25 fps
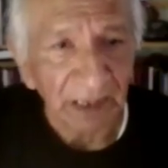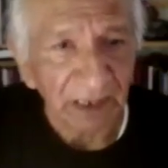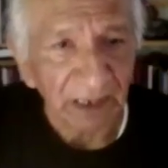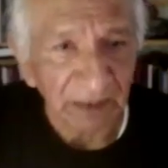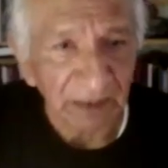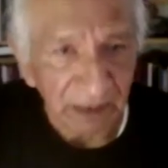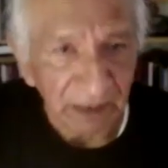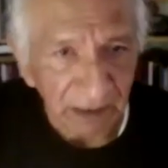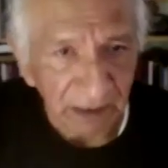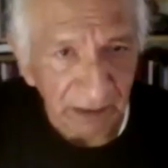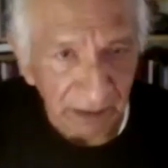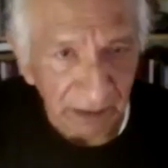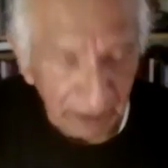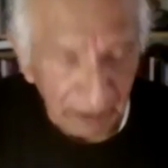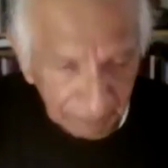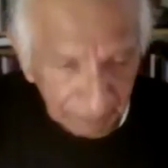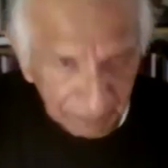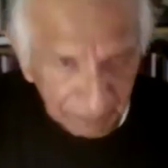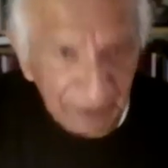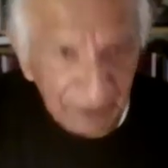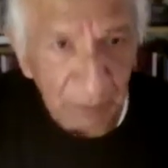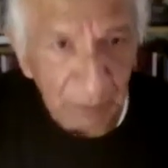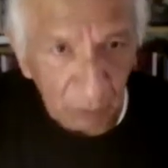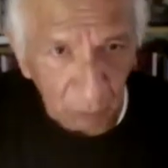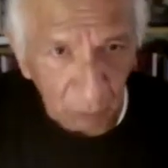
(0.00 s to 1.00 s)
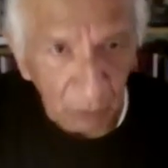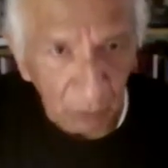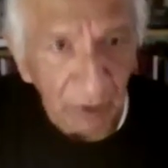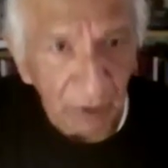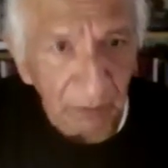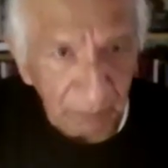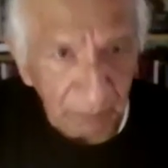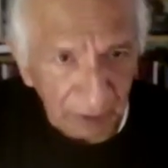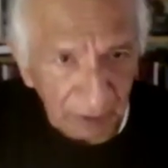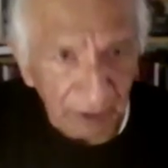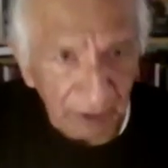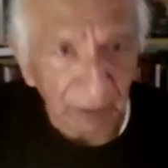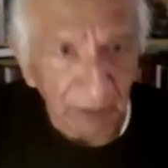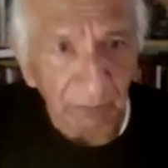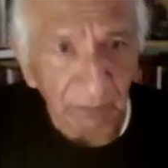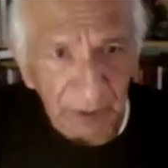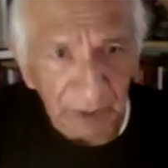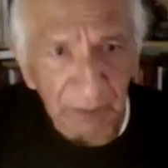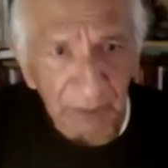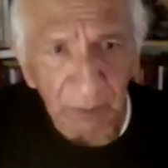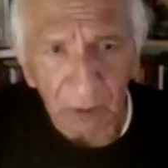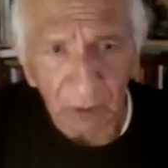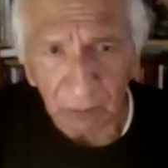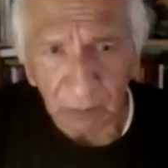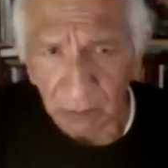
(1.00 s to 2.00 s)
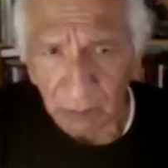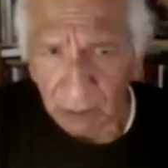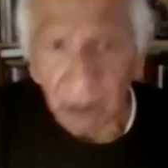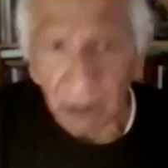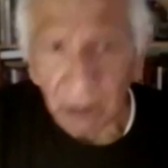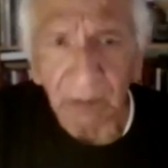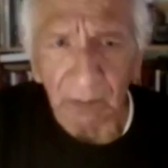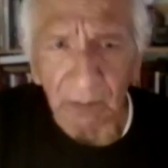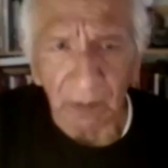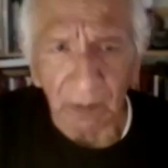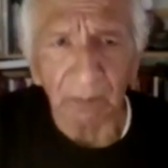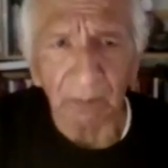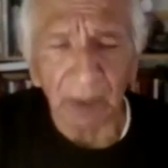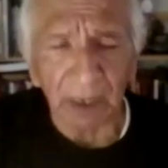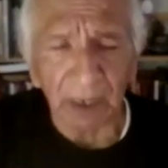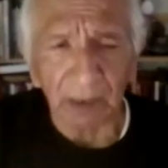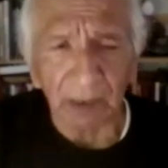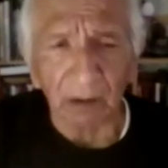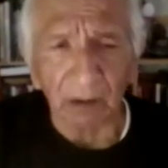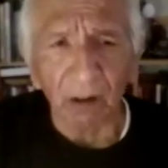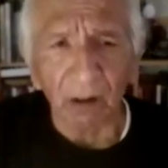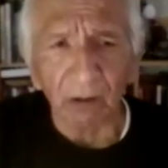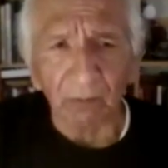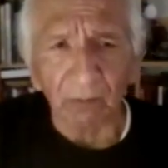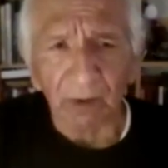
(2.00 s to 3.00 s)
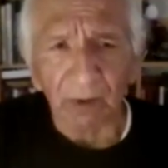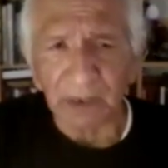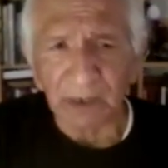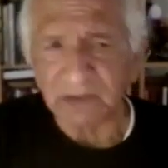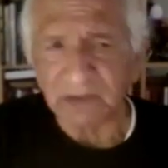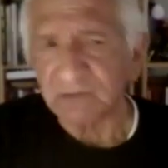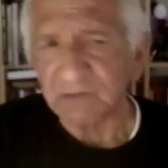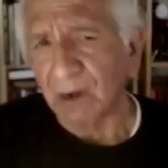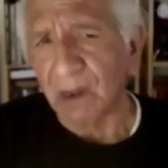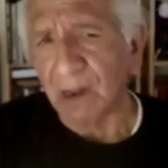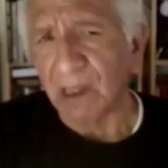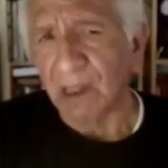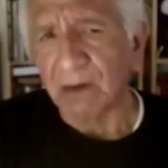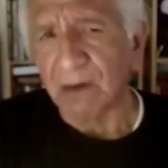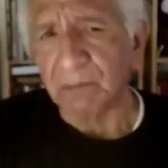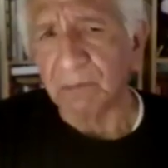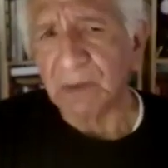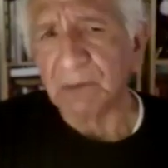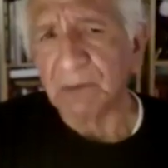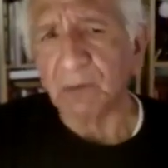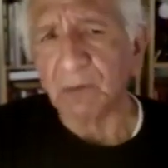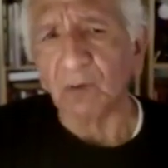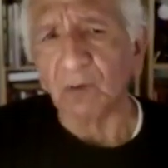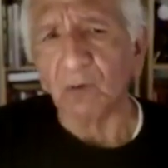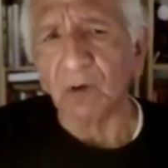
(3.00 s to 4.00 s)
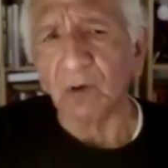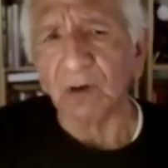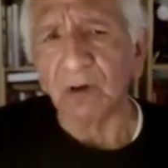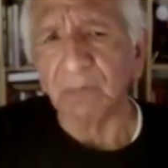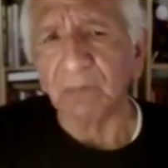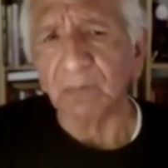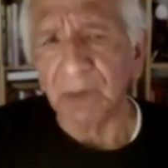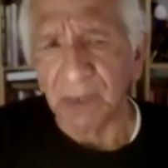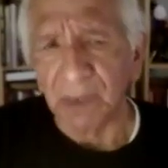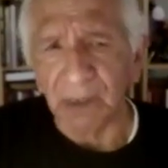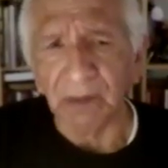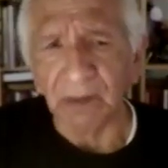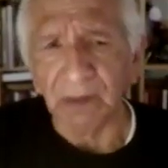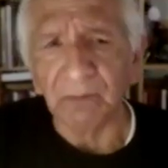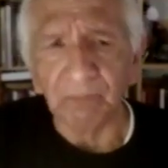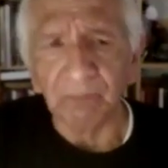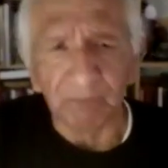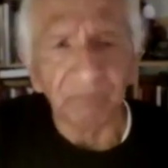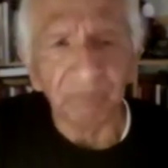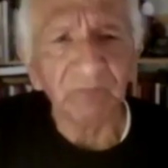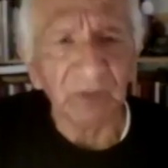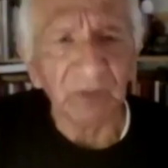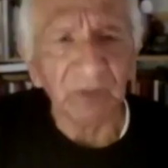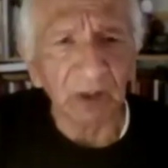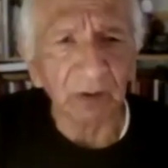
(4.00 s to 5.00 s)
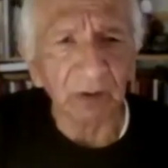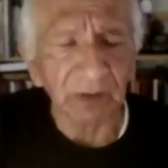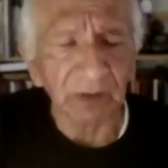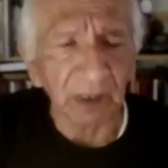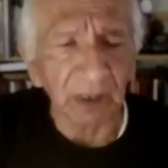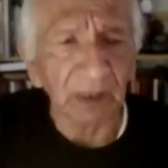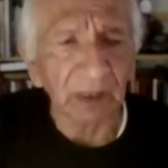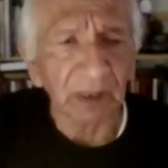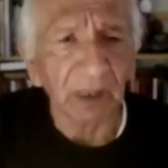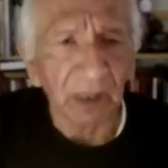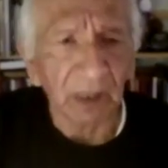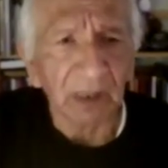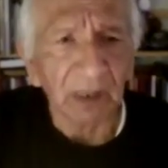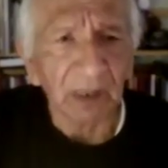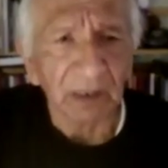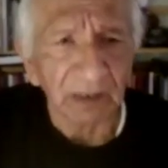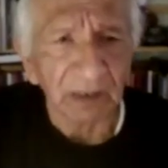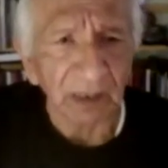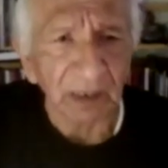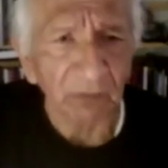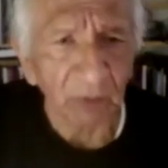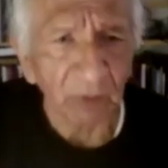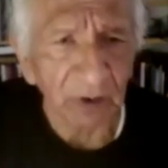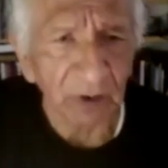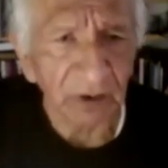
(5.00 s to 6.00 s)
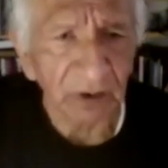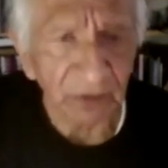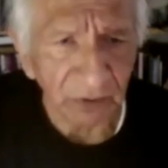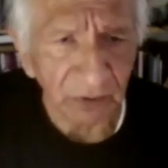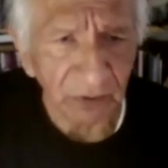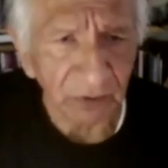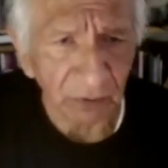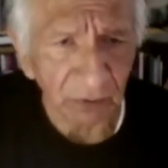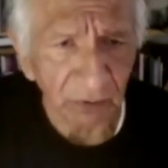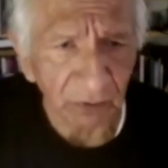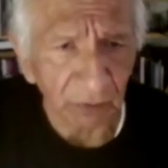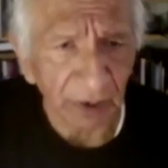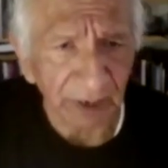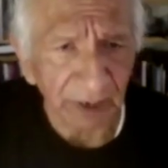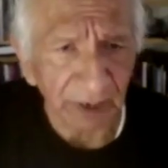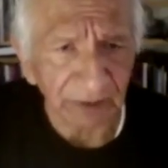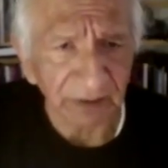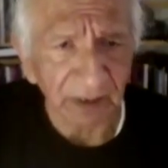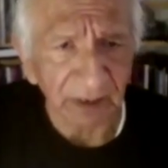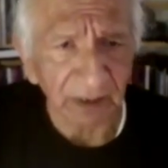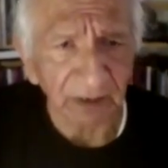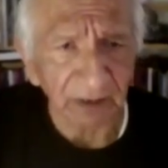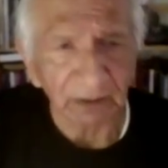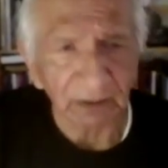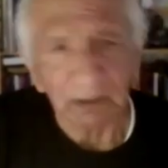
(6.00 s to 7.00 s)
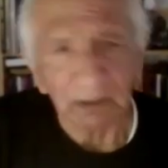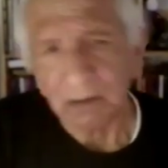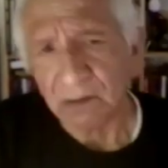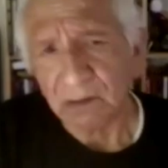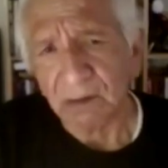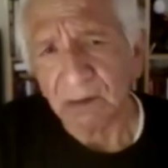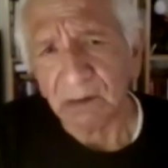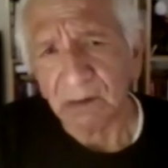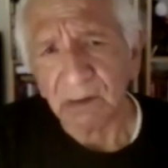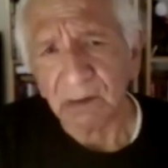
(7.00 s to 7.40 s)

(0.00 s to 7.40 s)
need. People want to be people by all rights. A lot of people want to be, they want to do the right thing,